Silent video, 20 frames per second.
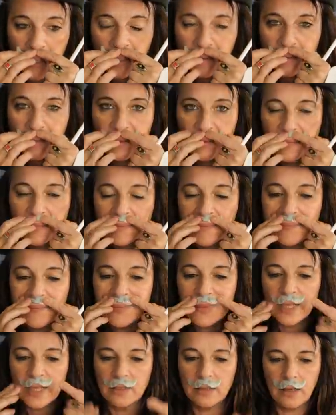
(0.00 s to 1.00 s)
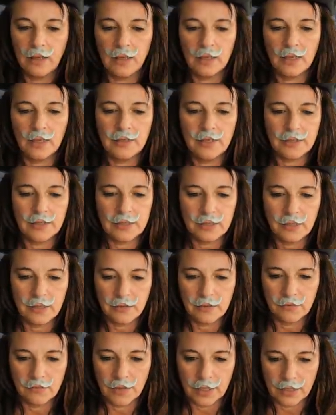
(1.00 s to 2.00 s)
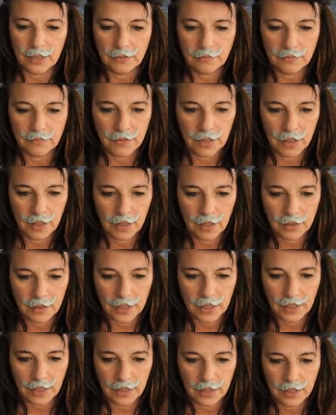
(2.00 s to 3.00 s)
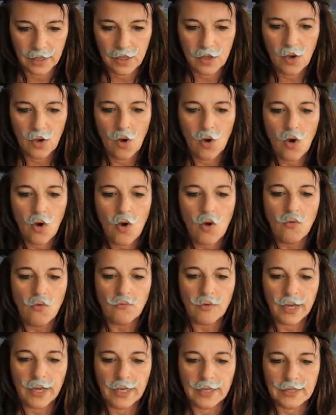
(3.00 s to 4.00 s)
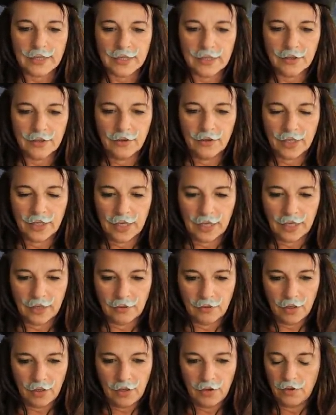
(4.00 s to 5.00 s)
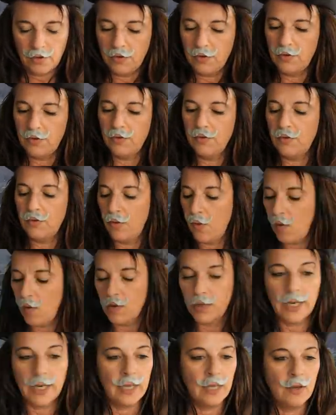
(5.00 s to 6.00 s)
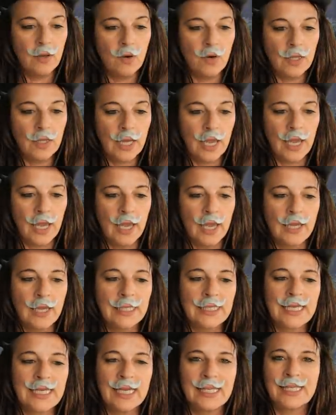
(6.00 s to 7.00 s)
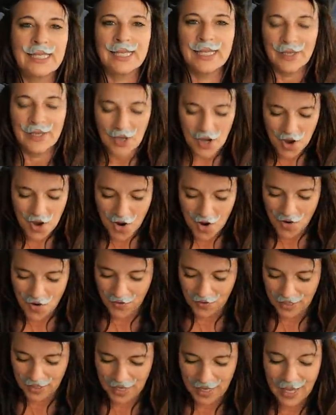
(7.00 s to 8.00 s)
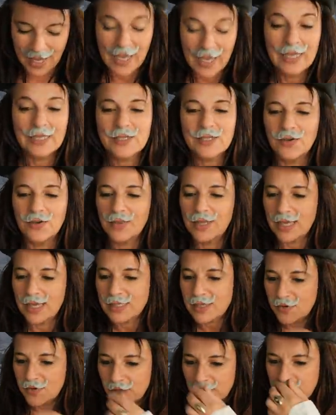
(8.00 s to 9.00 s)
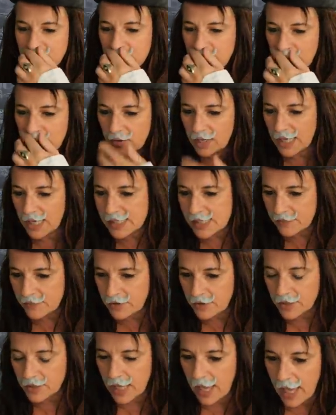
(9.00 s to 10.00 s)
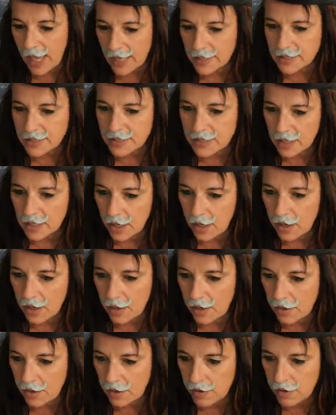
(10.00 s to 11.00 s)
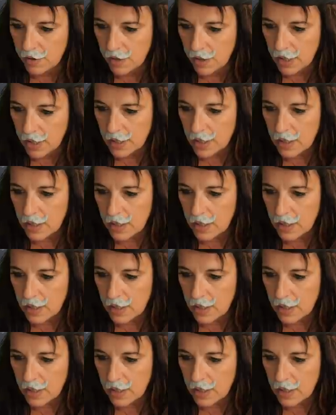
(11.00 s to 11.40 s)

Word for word: There you go. Oh, yeah, that's another one. Okay. Right, okay. Uh, on it, on it, just on it. So that's a question. Now let's have a look at uh,